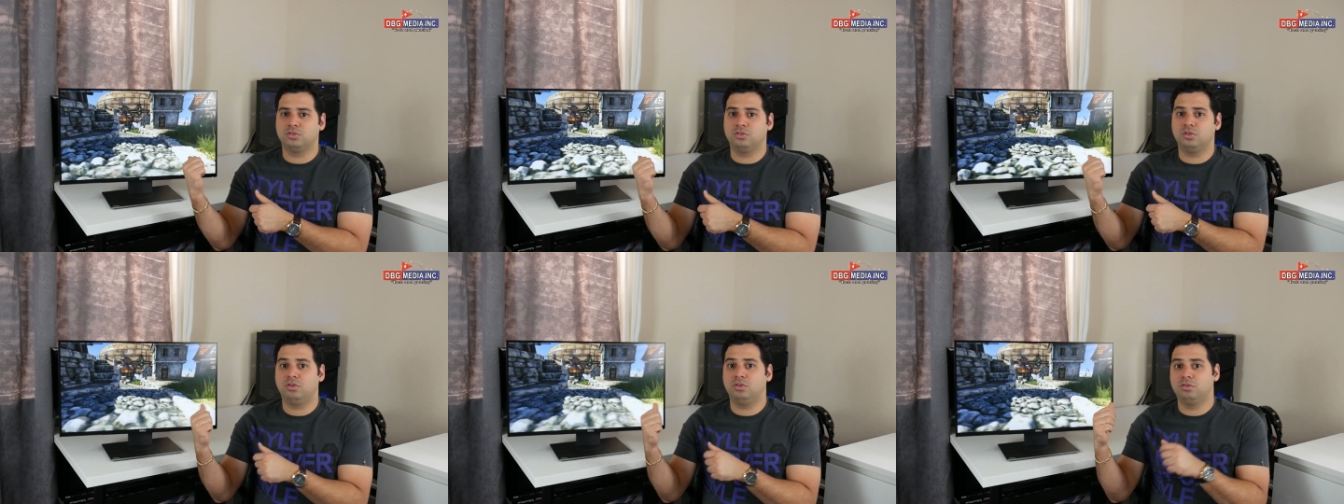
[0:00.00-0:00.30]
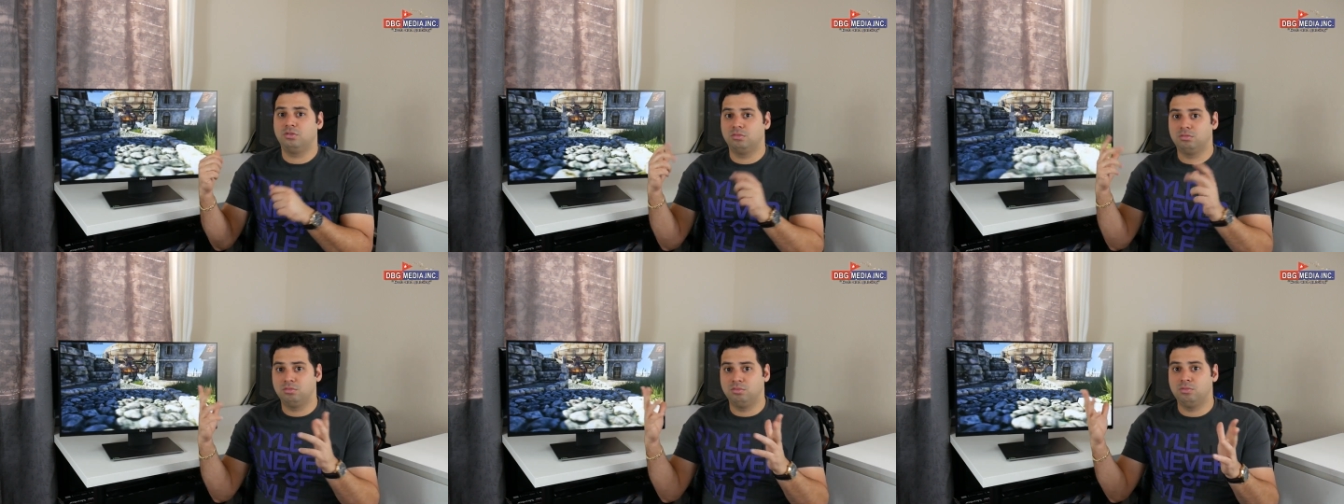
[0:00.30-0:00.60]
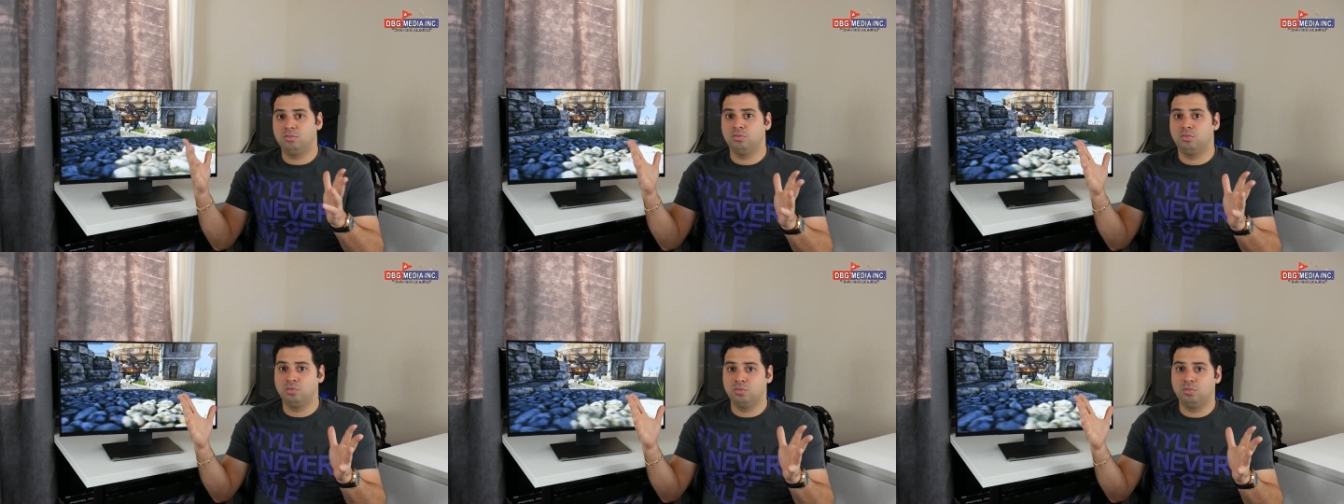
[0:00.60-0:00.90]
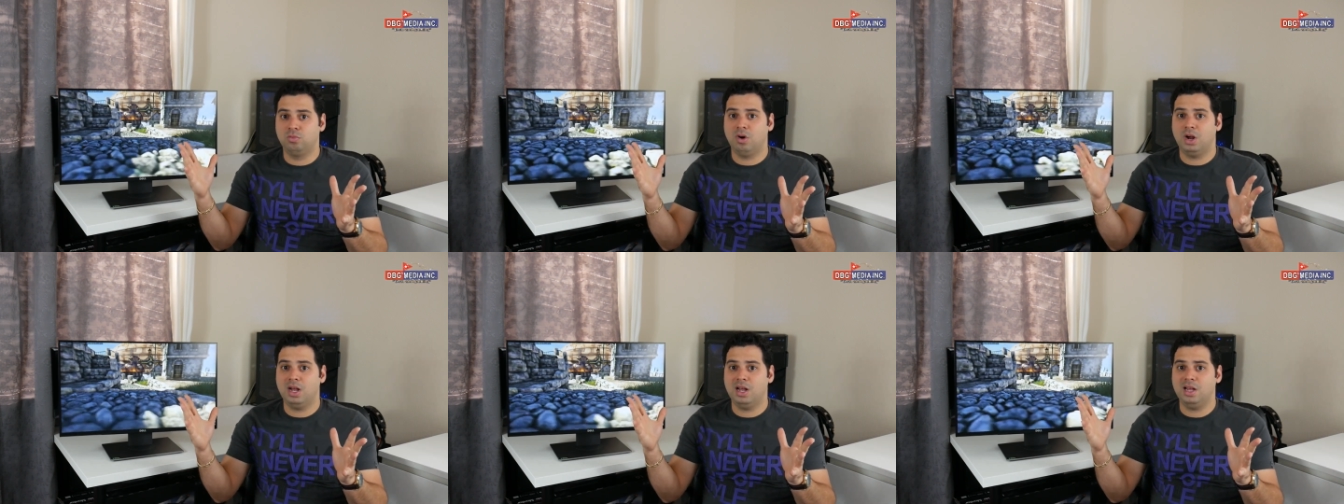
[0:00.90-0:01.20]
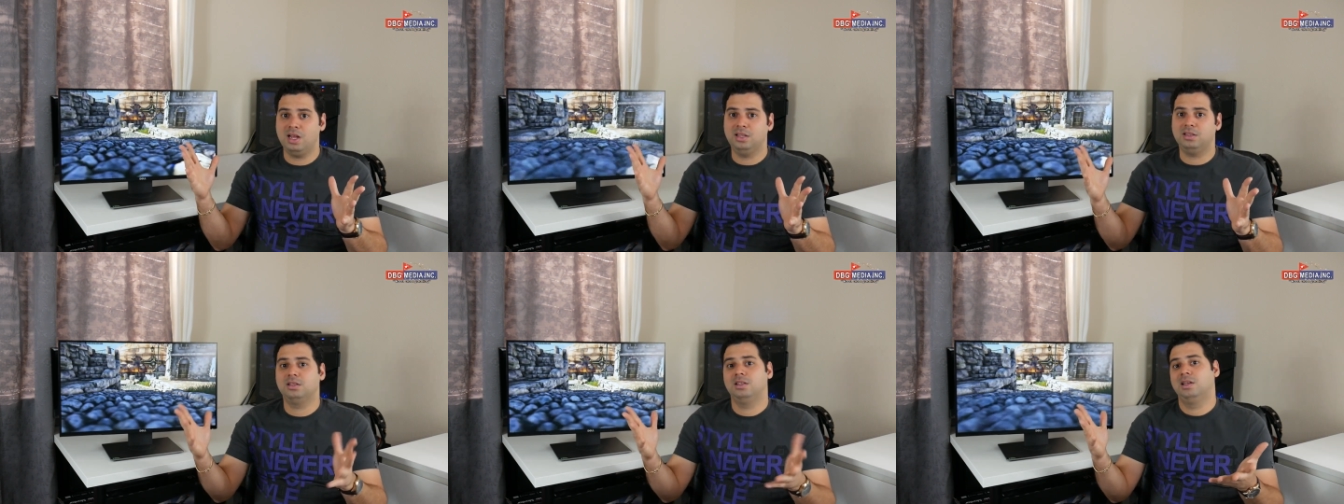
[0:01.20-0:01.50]
So
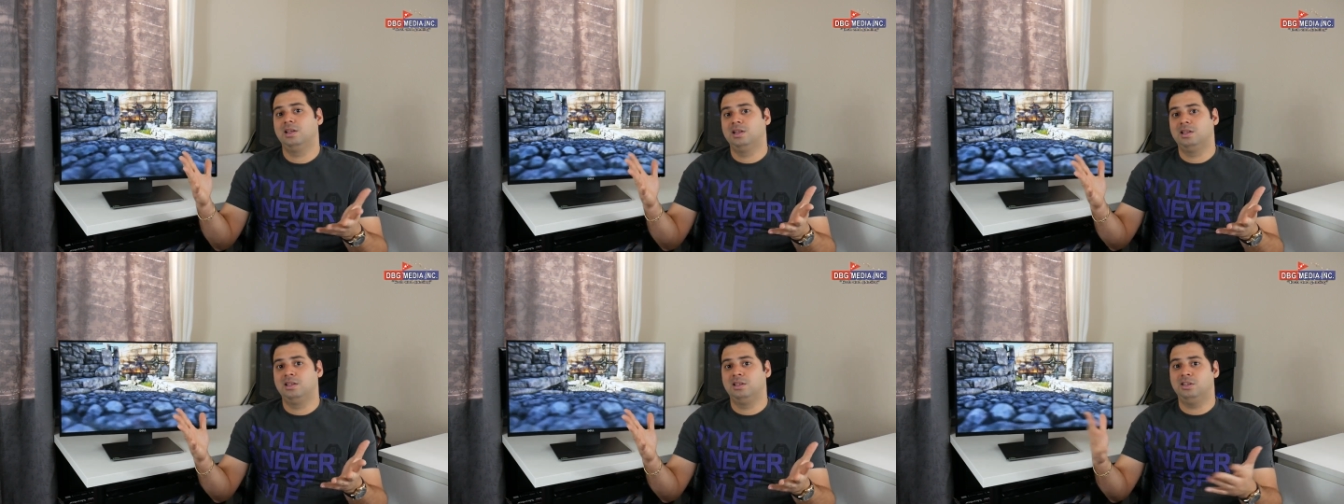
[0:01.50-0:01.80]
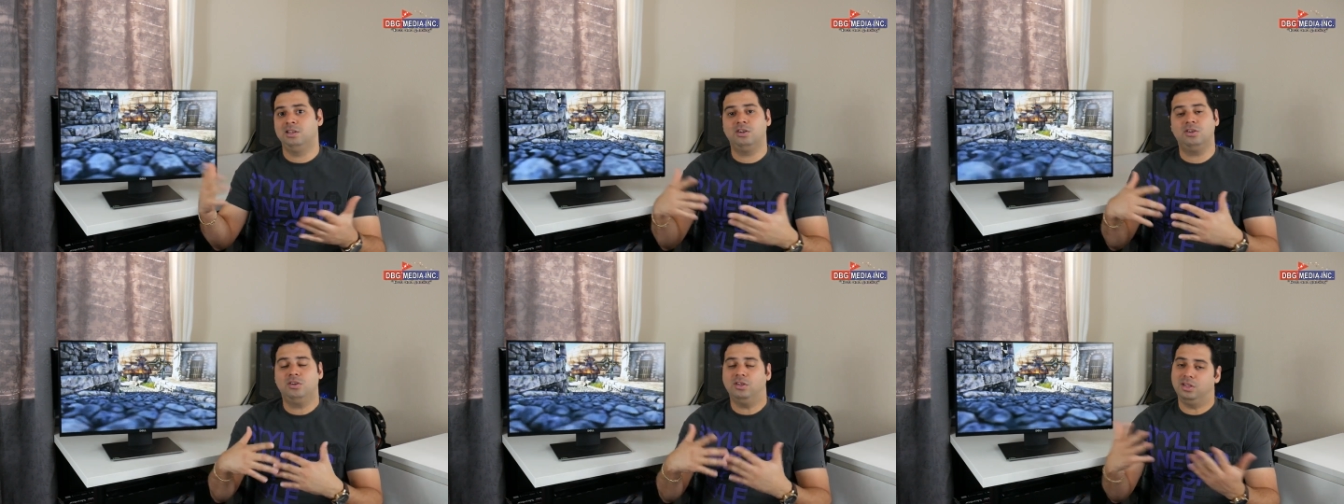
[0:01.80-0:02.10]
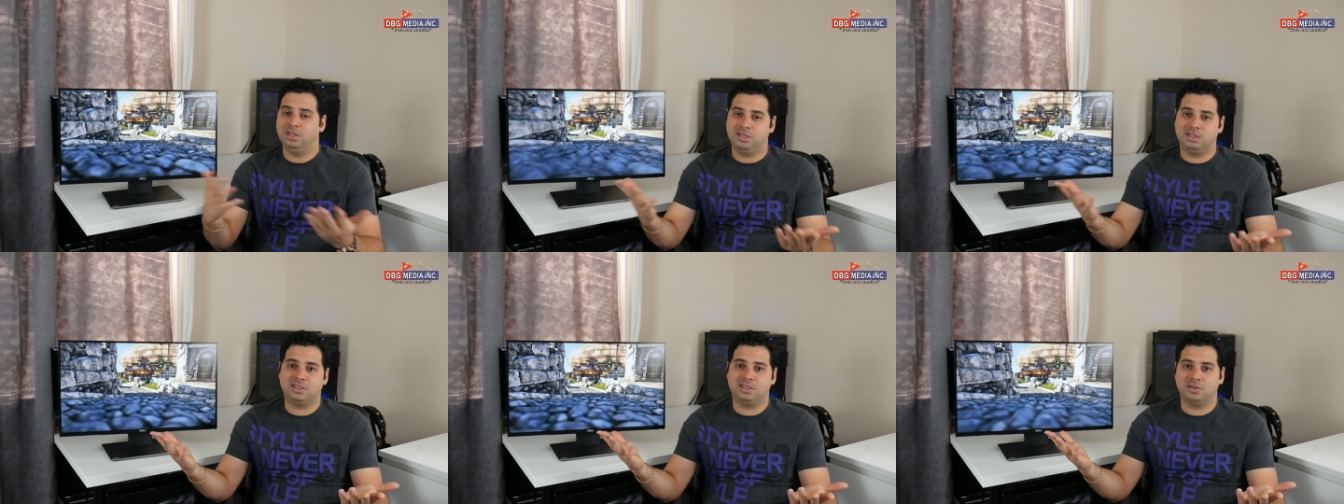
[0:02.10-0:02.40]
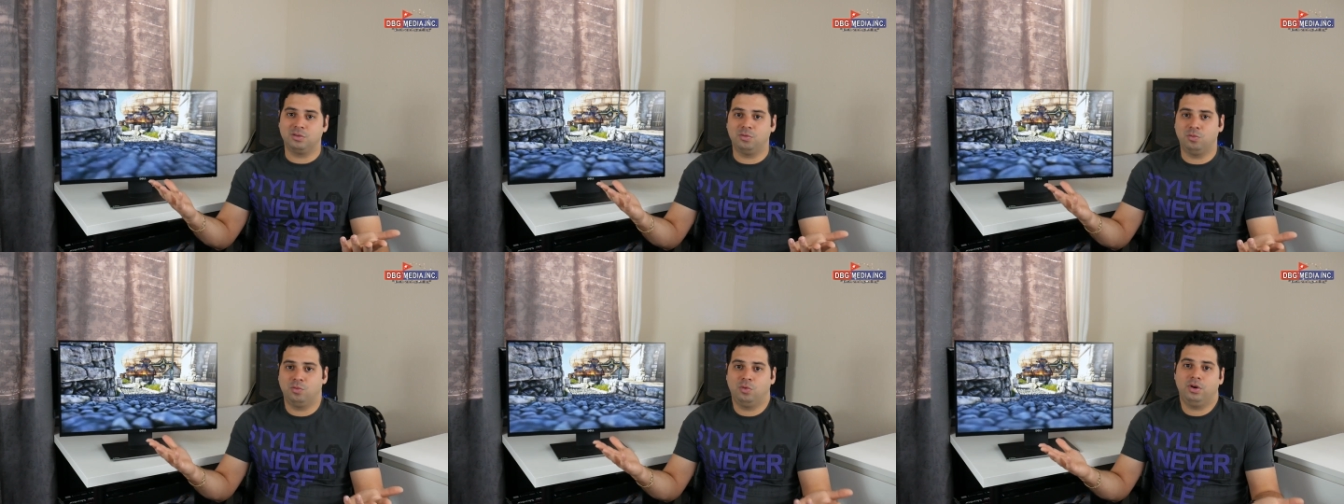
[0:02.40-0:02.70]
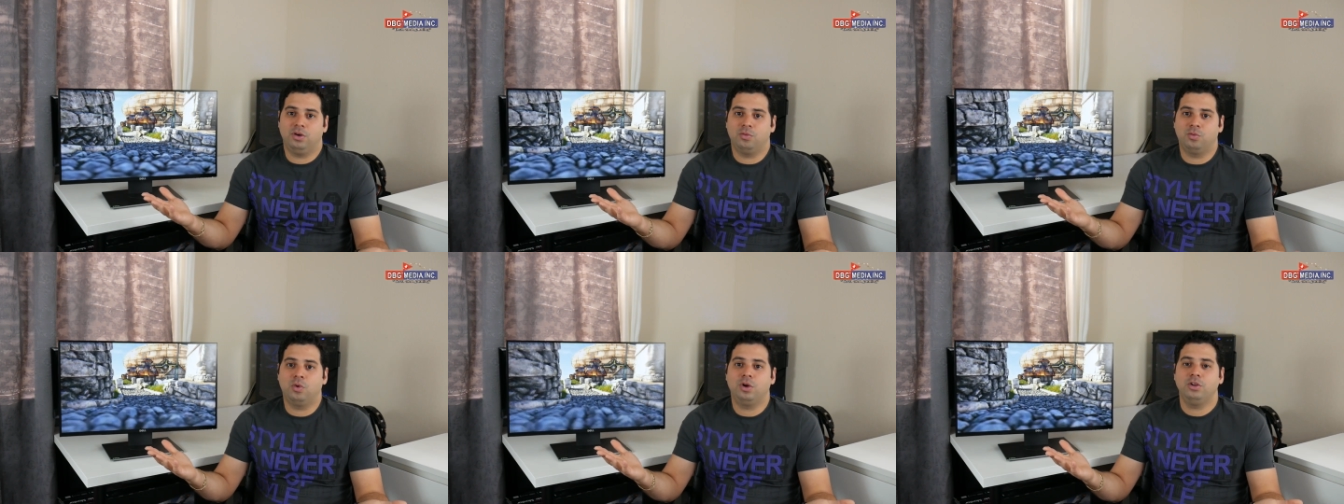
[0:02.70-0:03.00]
what, you know, it's
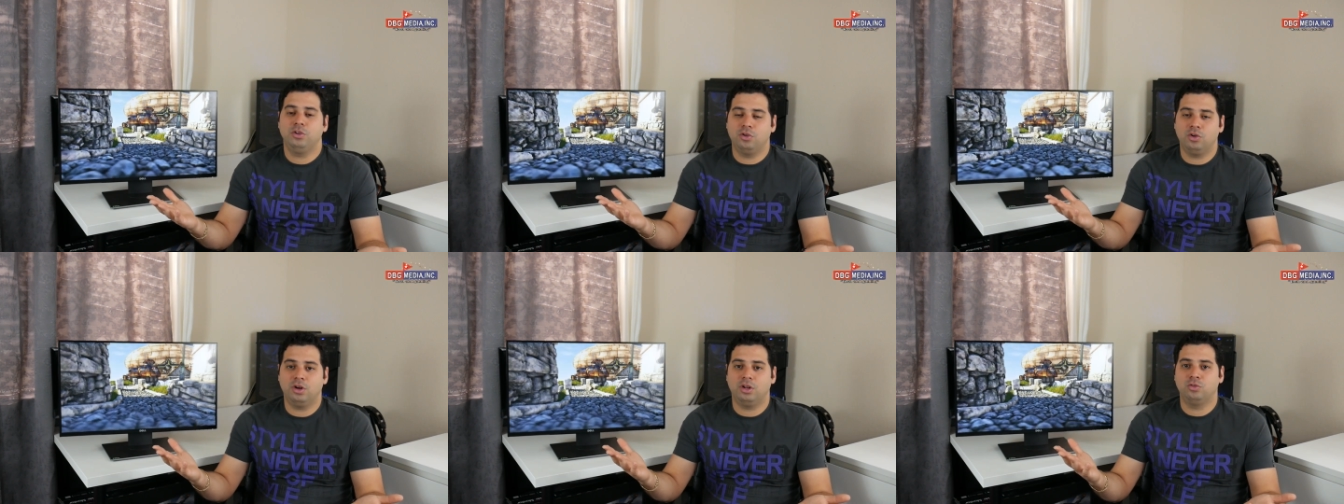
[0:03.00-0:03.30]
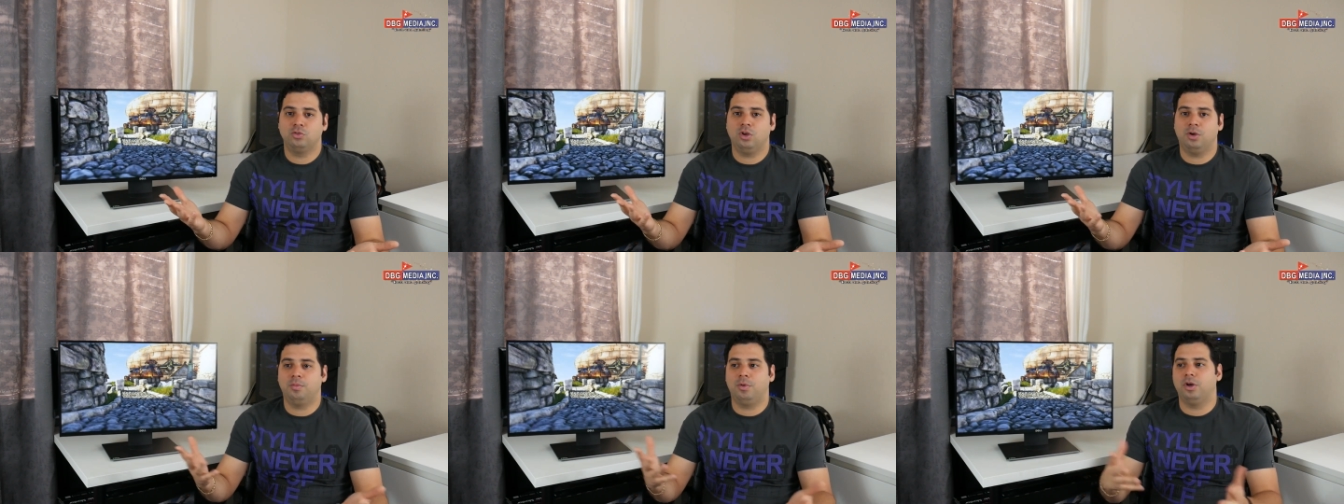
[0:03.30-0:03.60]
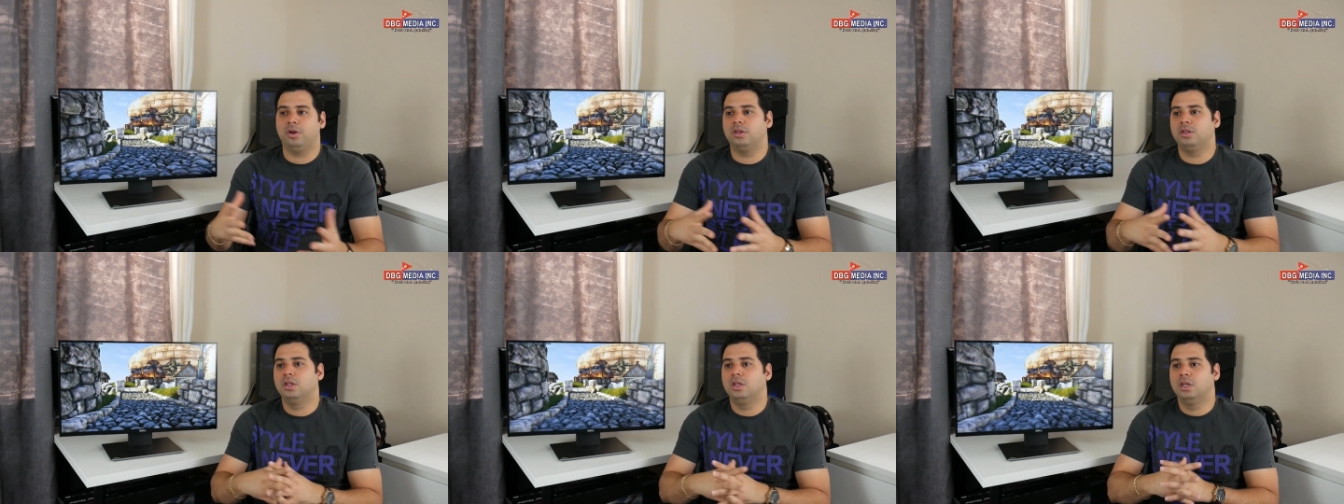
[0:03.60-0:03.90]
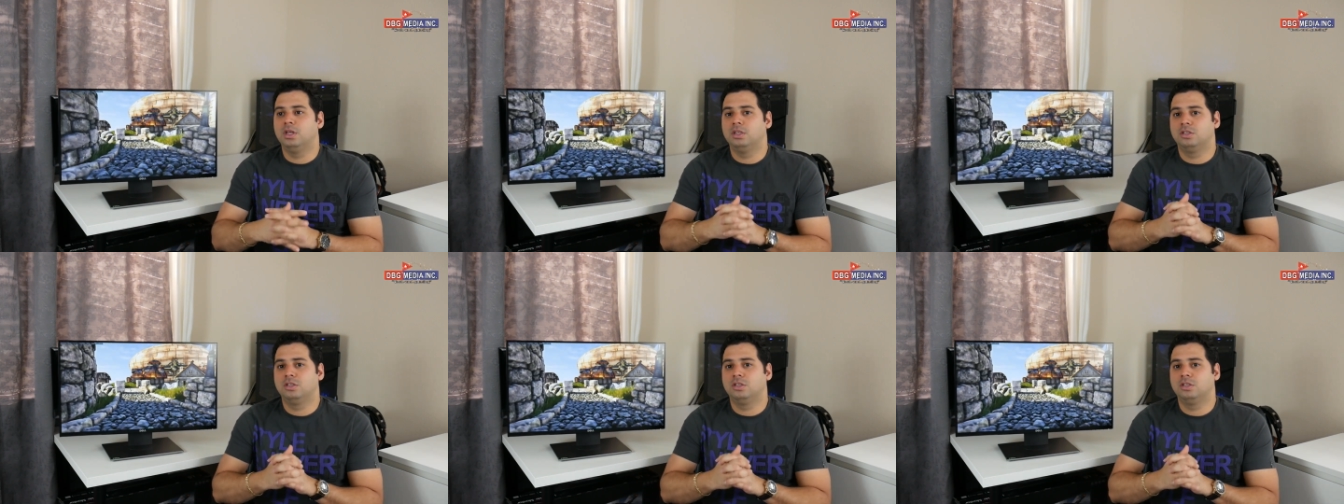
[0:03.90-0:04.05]
what are you gonna do about it?